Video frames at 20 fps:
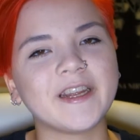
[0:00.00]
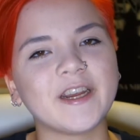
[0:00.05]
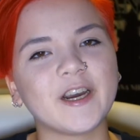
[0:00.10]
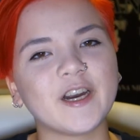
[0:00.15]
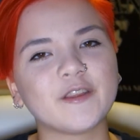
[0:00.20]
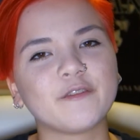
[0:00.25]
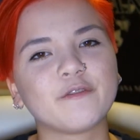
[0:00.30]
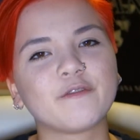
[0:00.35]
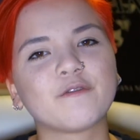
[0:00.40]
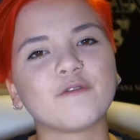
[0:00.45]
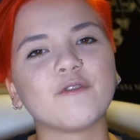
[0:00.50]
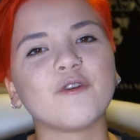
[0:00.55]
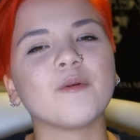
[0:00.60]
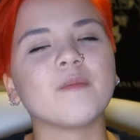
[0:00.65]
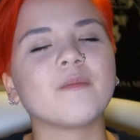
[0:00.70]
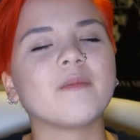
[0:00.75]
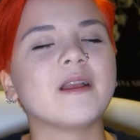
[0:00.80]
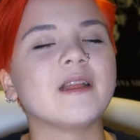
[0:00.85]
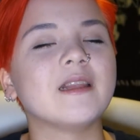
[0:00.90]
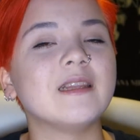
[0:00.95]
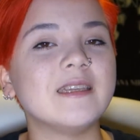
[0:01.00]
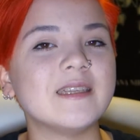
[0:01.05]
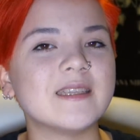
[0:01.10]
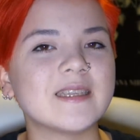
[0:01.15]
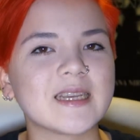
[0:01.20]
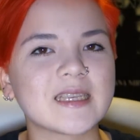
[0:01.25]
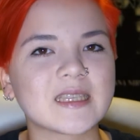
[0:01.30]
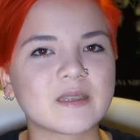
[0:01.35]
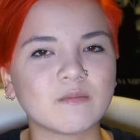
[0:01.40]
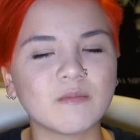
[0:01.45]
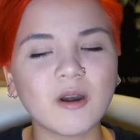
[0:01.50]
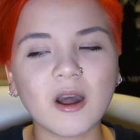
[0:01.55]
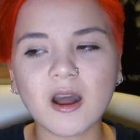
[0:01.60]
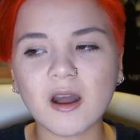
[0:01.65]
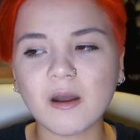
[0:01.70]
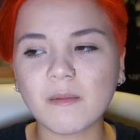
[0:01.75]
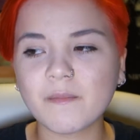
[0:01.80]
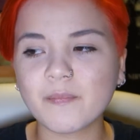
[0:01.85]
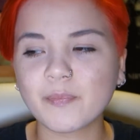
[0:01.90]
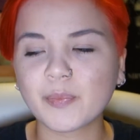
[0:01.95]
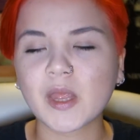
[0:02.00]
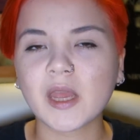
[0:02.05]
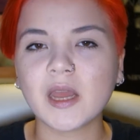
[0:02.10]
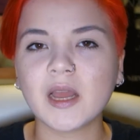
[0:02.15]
got from Elisa's mom.